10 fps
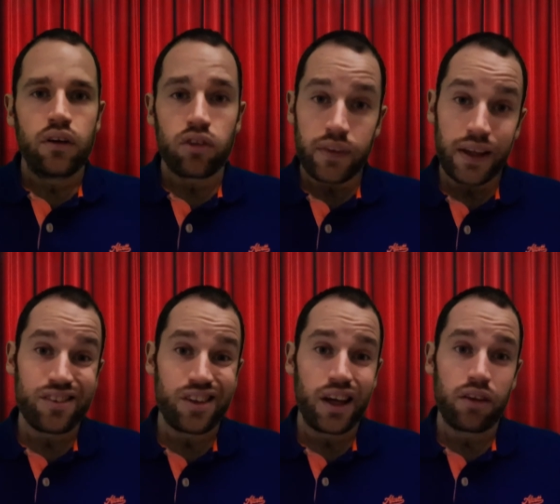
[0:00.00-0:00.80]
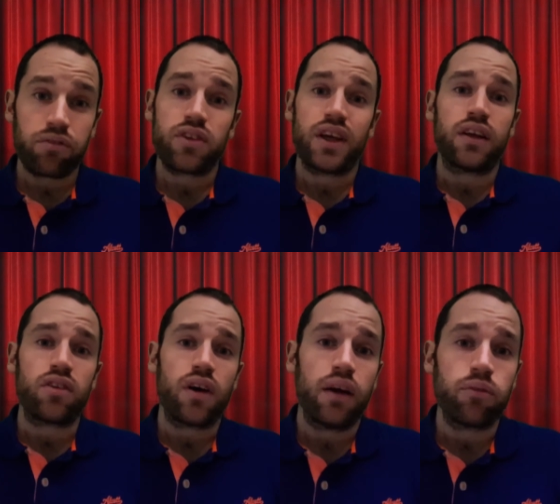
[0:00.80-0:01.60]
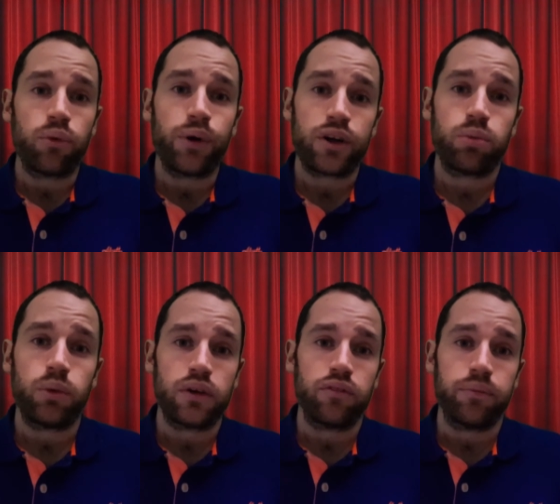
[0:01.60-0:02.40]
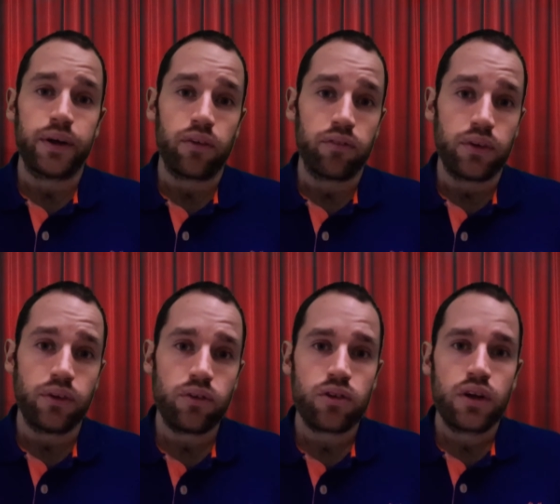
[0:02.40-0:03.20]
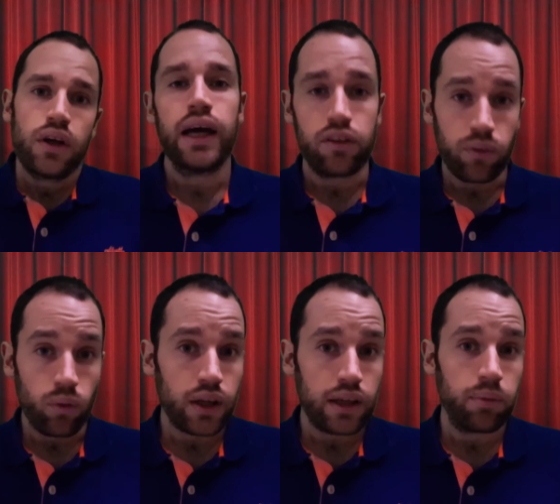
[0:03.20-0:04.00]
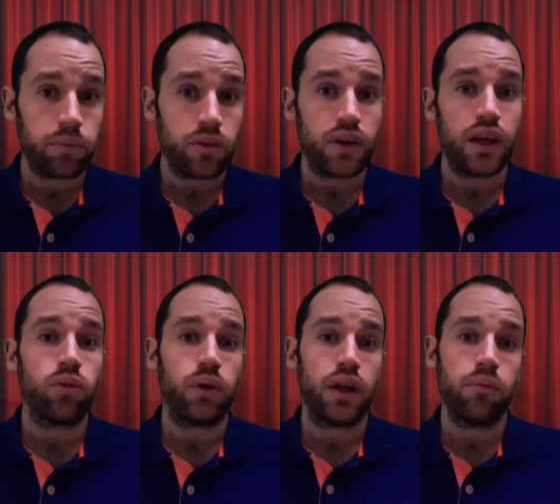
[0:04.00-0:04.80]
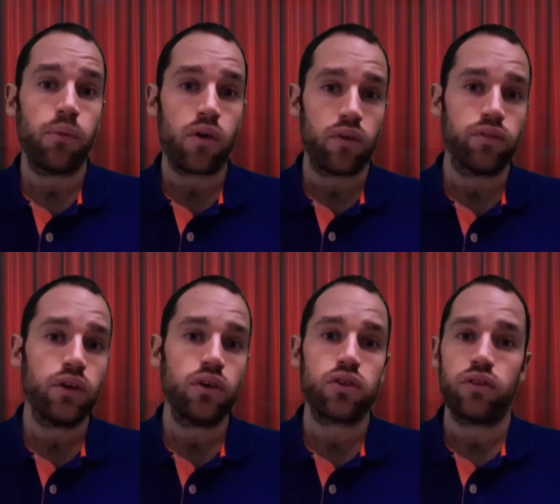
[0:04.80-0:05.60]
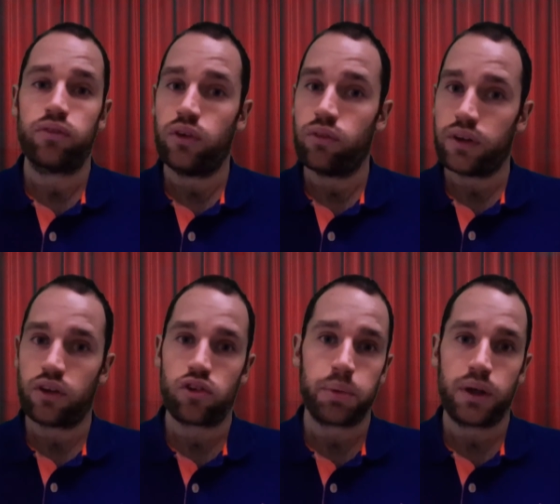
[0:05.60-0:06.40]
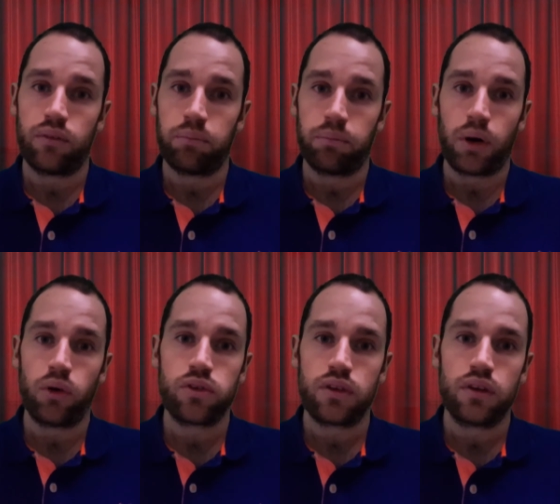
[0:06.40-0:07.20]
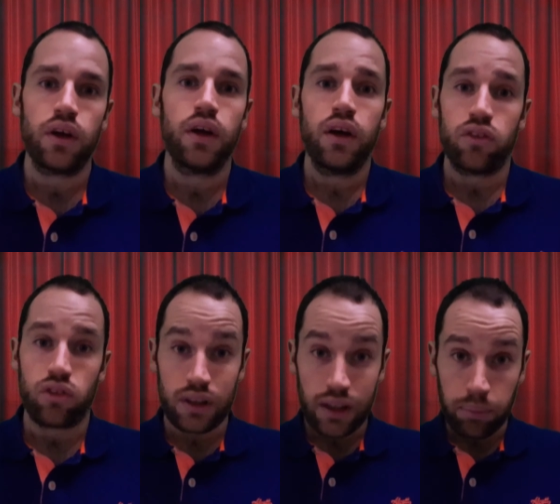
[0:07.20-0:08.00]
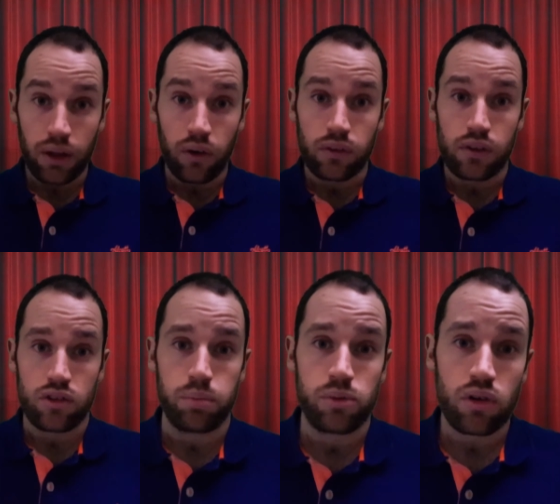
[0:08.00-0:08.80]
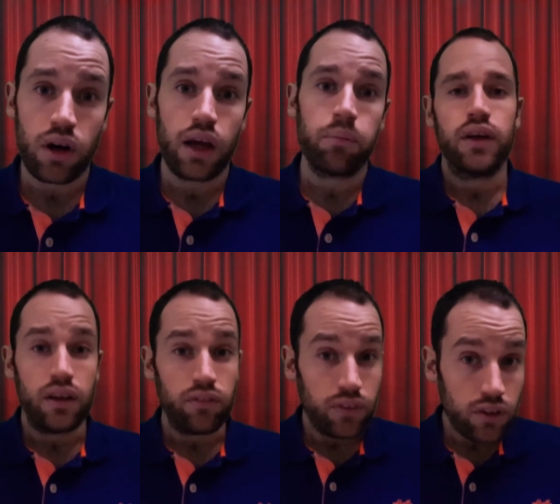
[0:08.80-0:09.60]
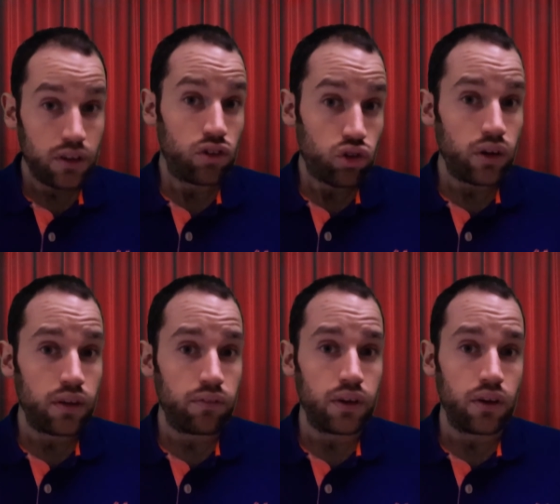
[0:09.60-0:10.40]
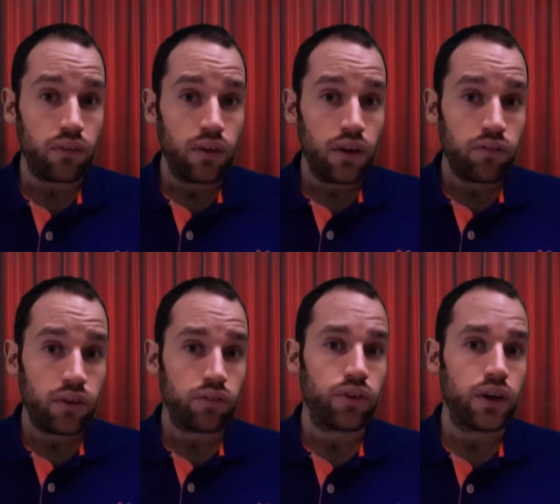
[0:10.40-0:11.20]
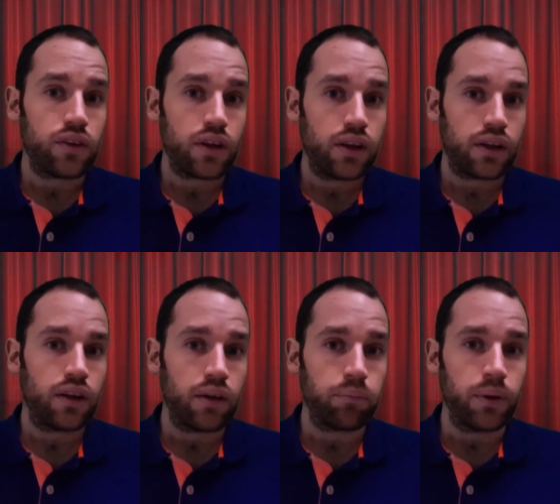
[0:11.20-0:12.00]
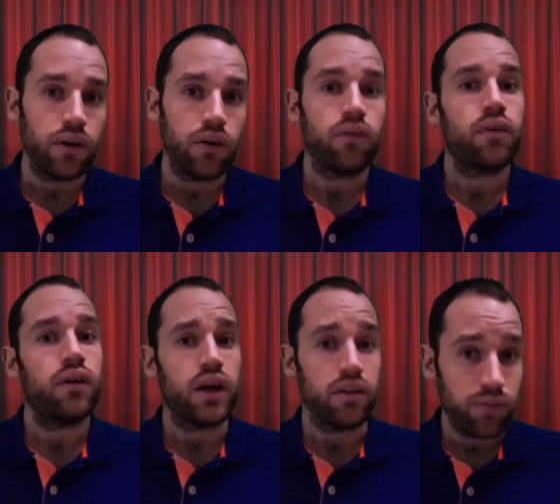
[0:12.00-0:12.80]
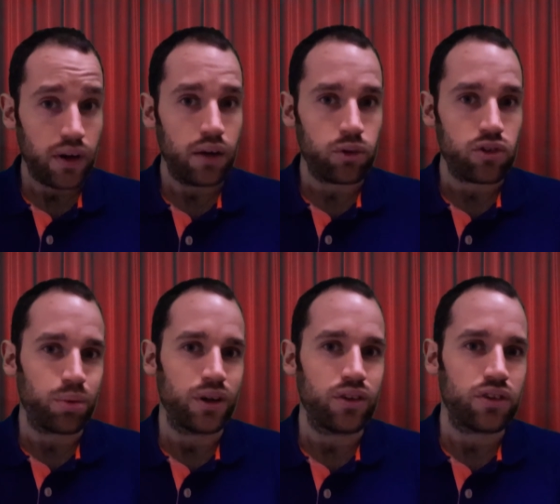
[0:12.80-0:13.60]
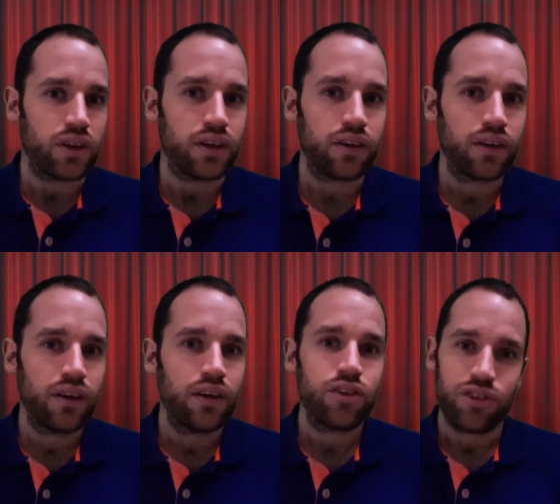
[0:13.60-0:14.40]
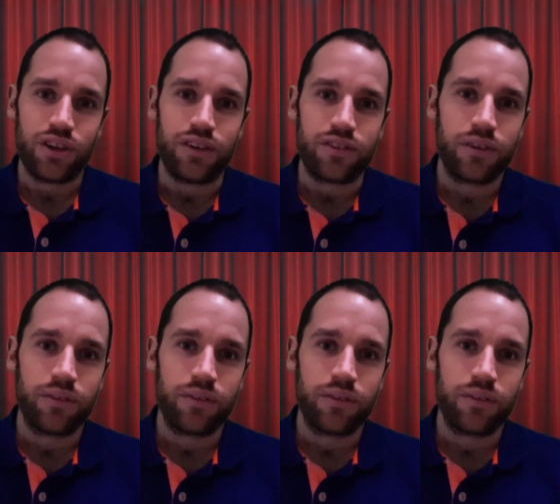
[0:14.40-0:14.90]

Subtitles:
So thanks again for taking the time to watch one of my reviews, and if you want to keep up to date with any more reviews or new videos being posted, just click below to subscribe, and if you did enjoy the video, feel free to click like below. I'd very much appreciate it. Cheers.